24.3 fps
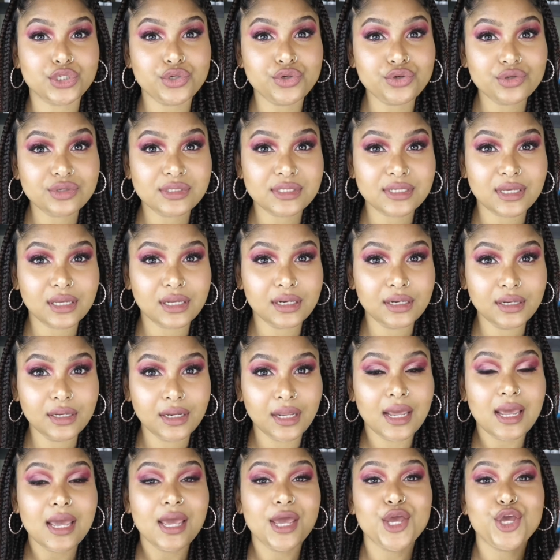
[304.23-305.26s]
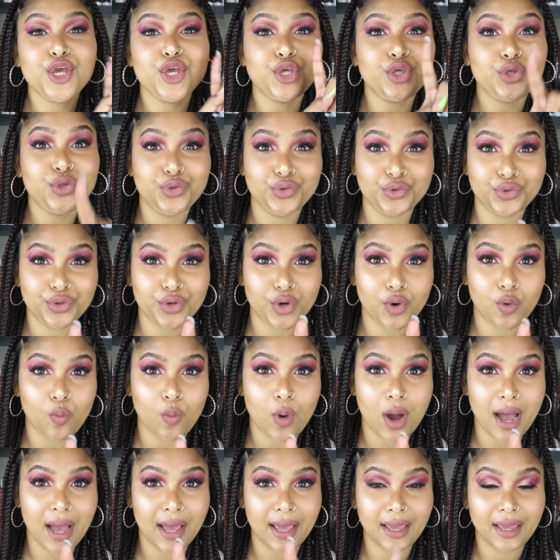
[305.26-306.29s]
your skin, you know
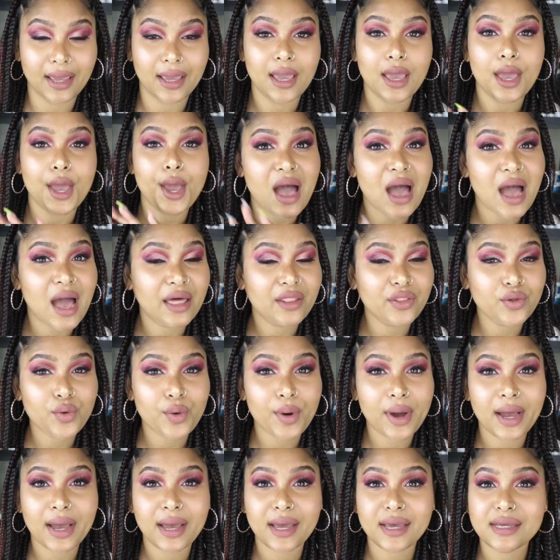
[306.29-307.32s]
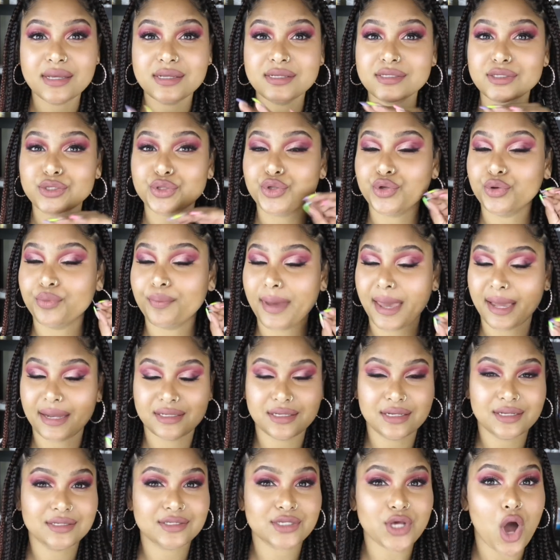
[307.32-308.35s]
why. Otherwise,
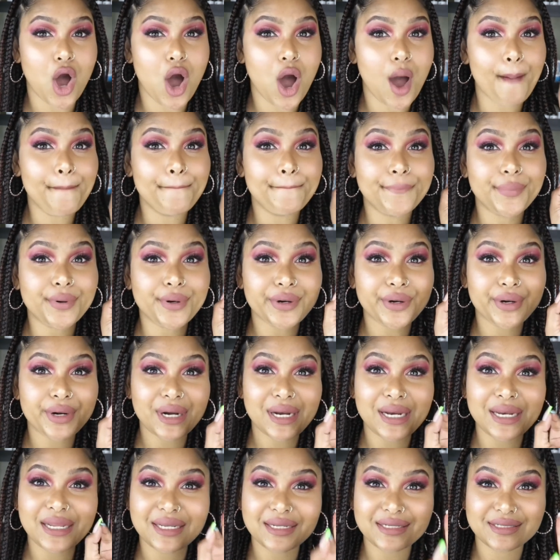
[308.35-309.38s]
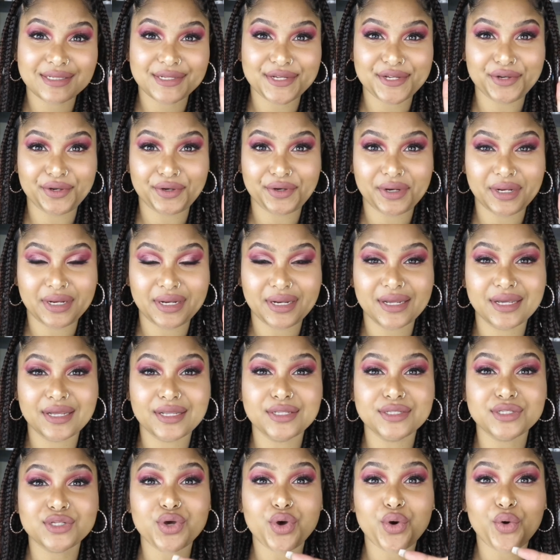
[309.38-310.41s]
humectants are brilliant
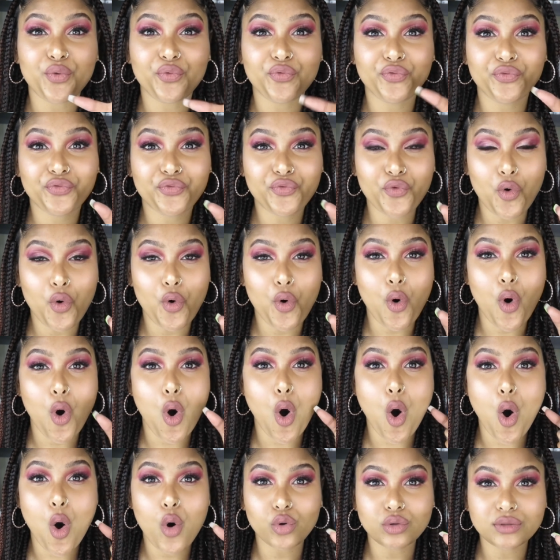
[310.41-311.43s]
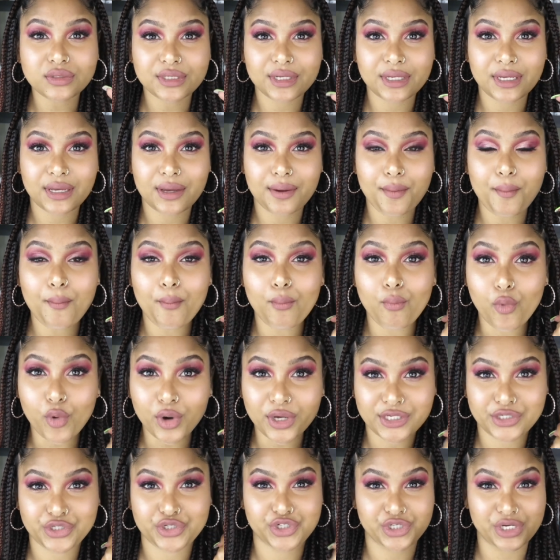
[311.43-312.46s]
ingredients for holding
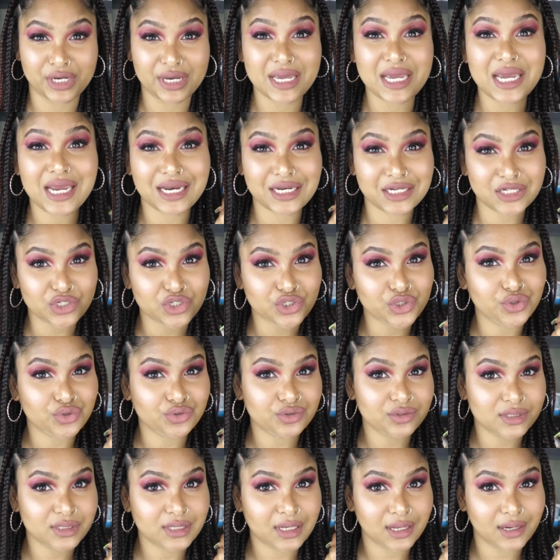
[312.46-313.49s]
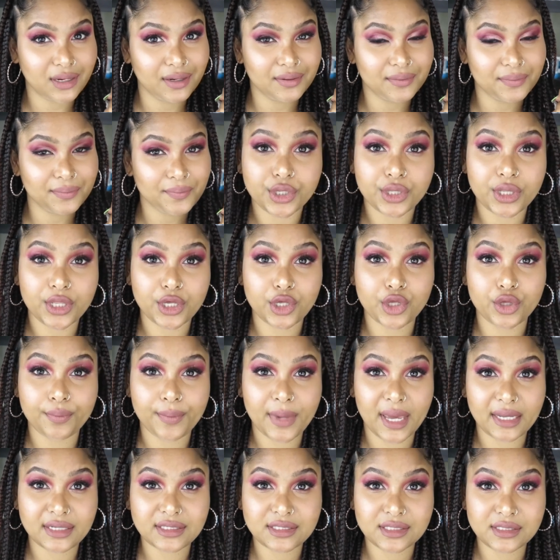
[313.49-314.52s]
moisture into your skin. The
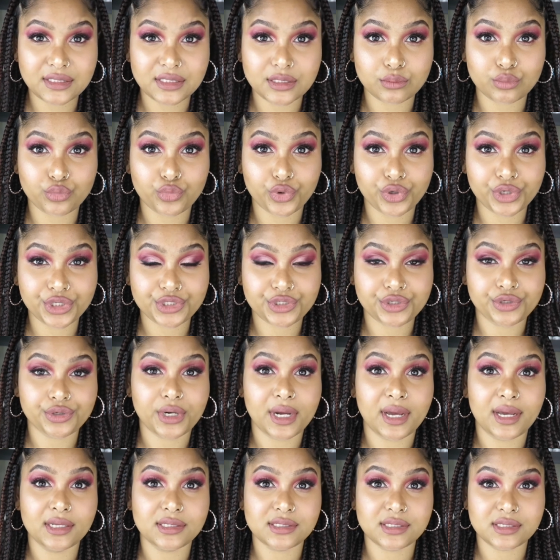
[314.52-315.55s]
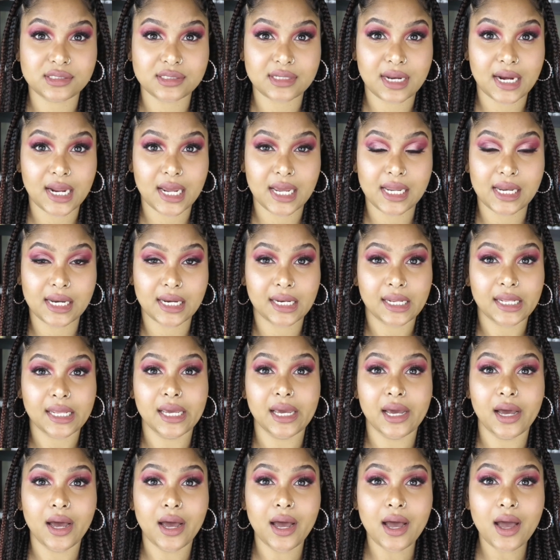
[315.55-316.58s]
humectants and moisturizers that are in
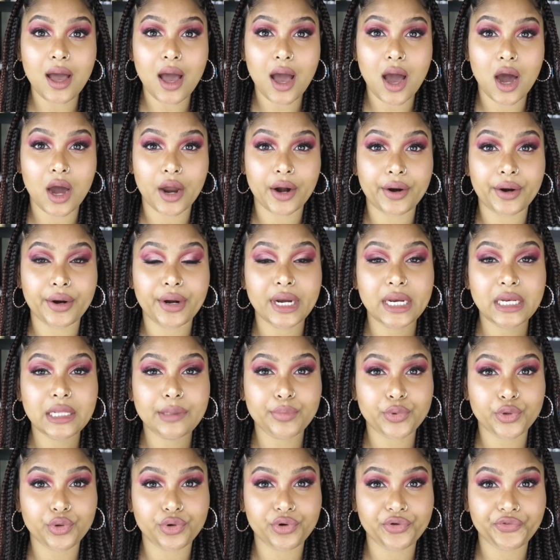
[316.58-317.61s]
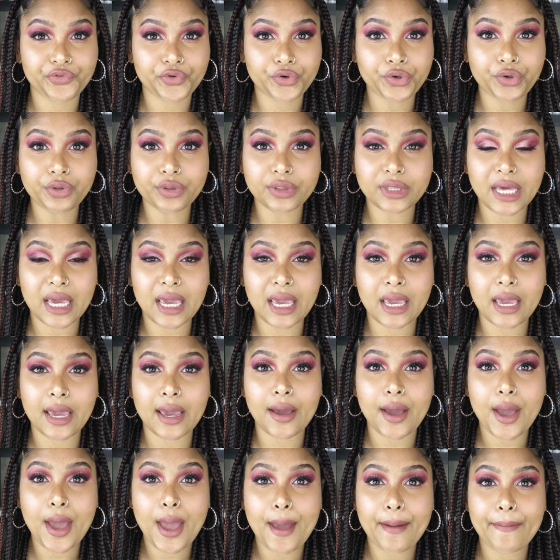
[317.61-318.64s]
here are really beautiful.
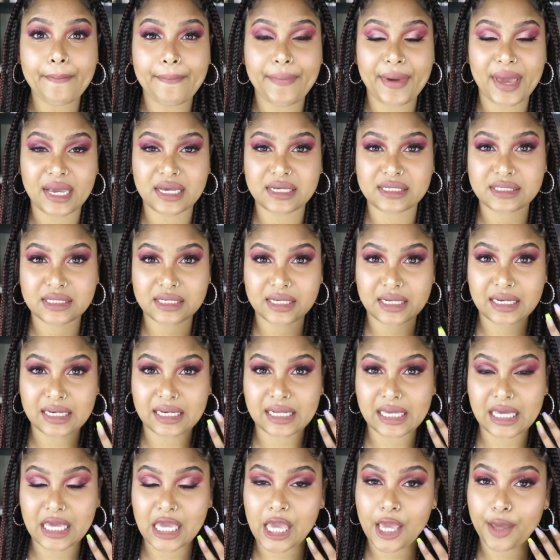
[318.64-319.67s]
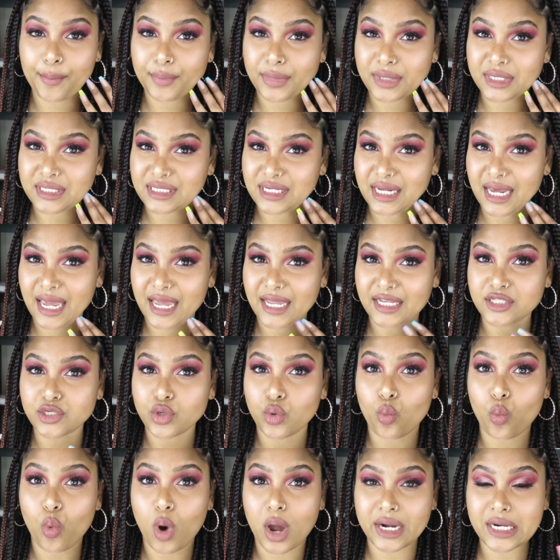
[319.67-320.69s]
They basically imitate
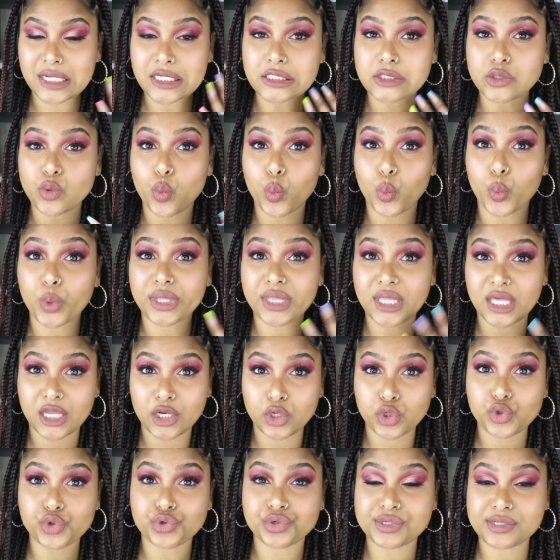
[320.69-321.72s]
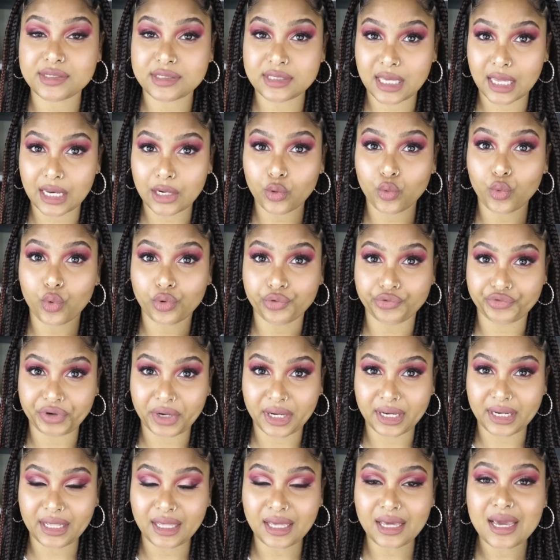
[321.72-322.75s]
what is within your skin
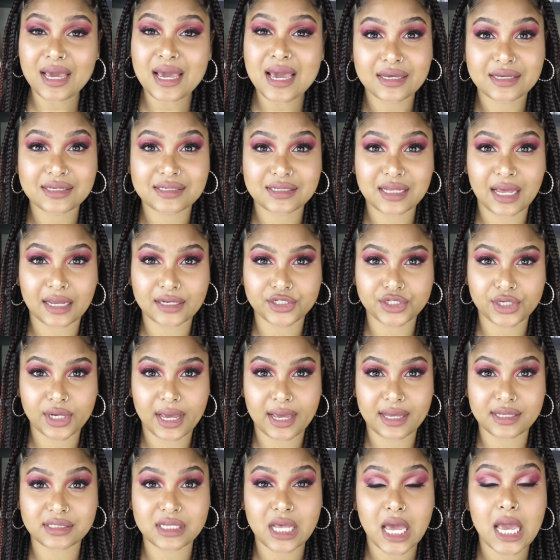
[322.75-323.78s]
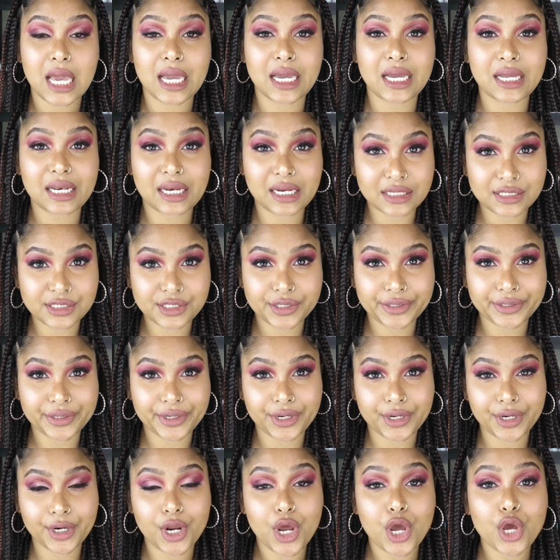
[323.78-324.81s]
already such as
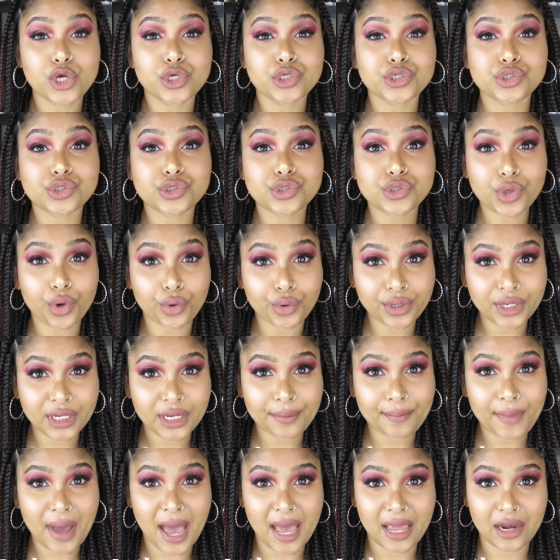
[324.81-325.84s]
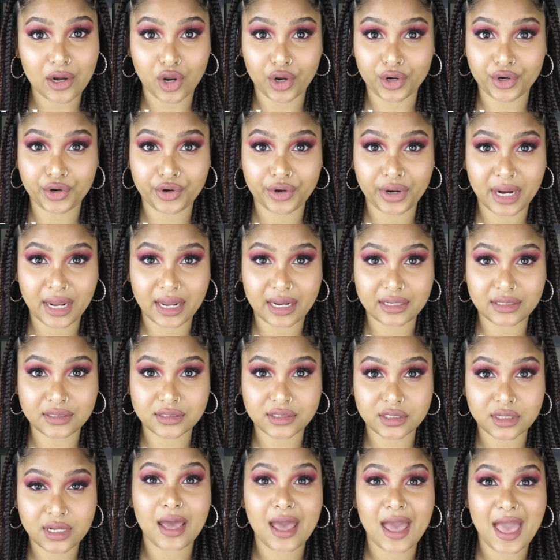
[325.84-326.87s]
glycerin, sodium hyaluronate
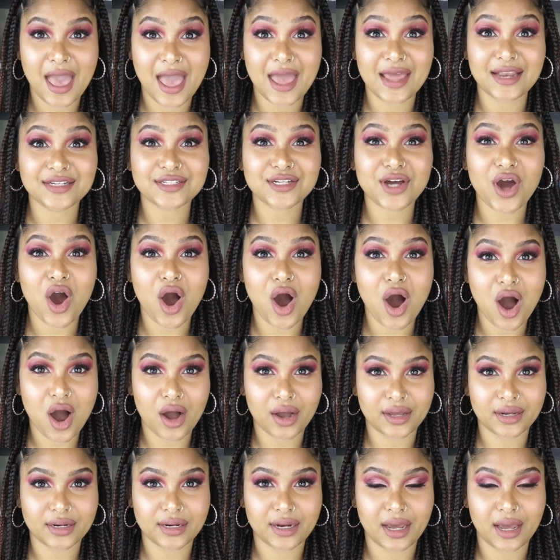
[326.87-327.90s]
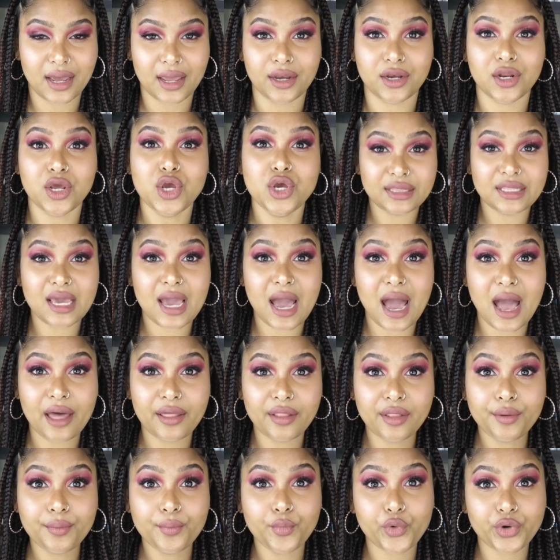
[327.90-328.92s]
and arginine. The
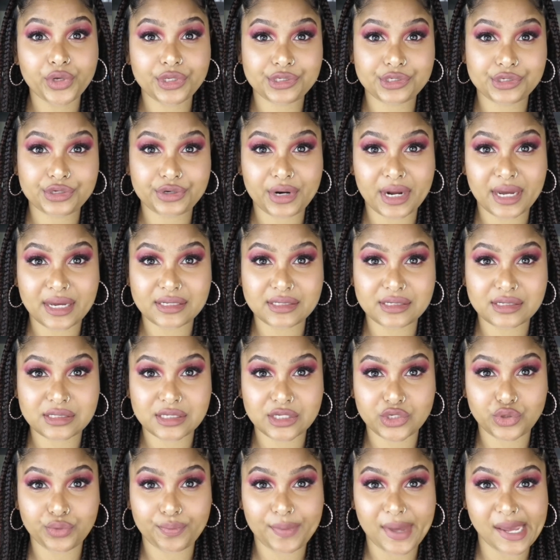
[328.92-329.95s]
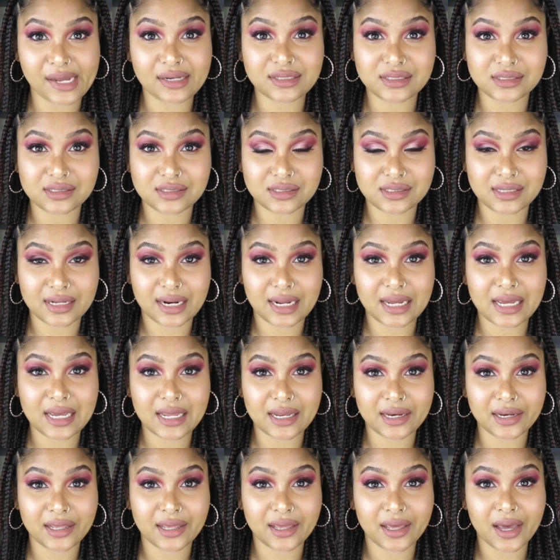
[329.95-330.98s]
other moisturizers and humectants that are
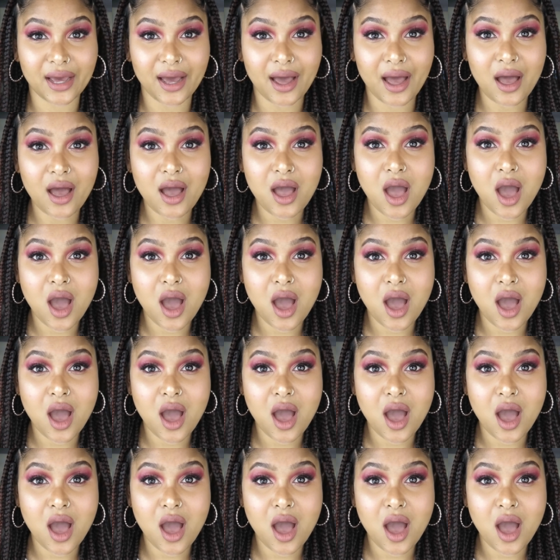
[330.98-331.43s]
in here